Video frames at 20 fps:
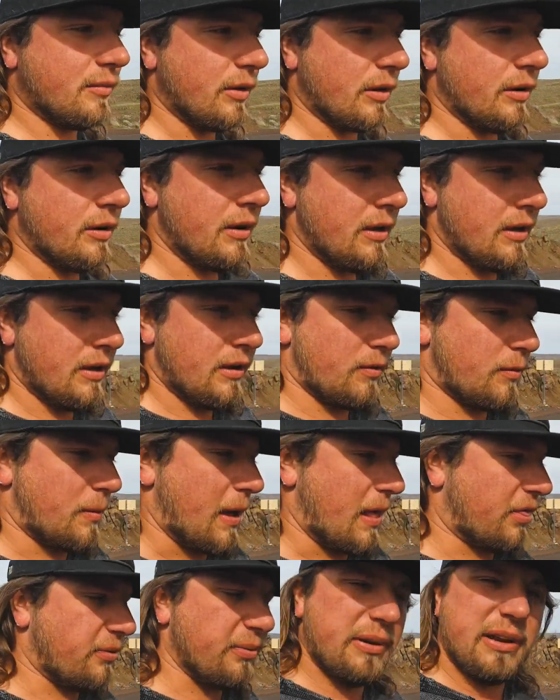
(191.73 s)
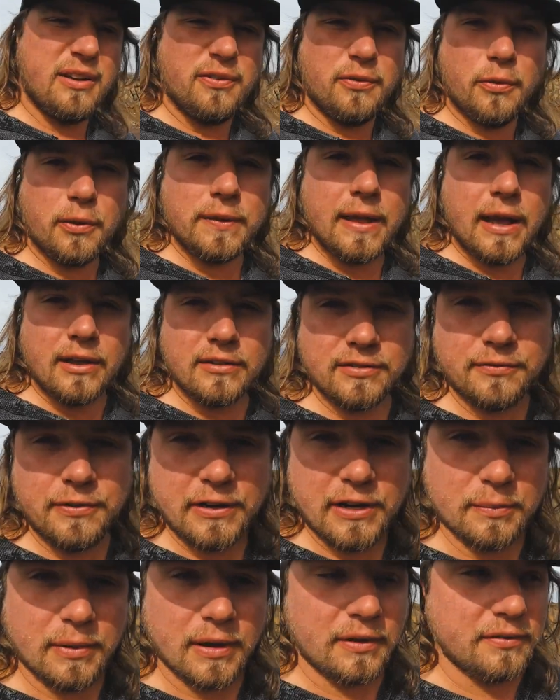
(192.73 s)
We're, we're about three to 4,000
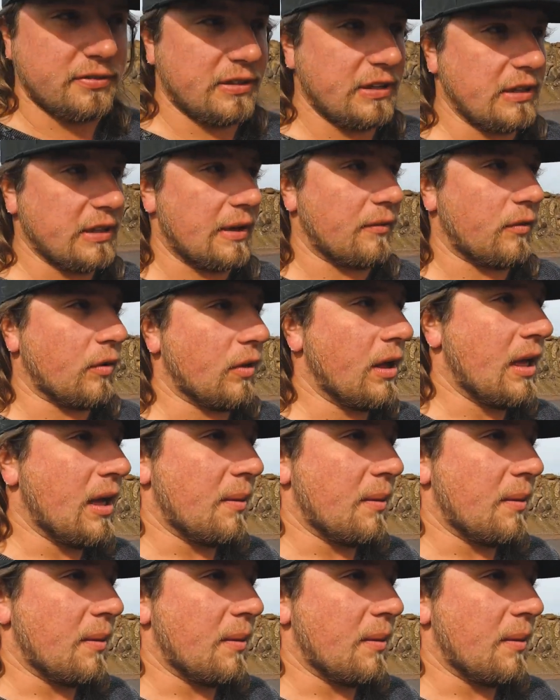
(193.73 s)
feet above sea level.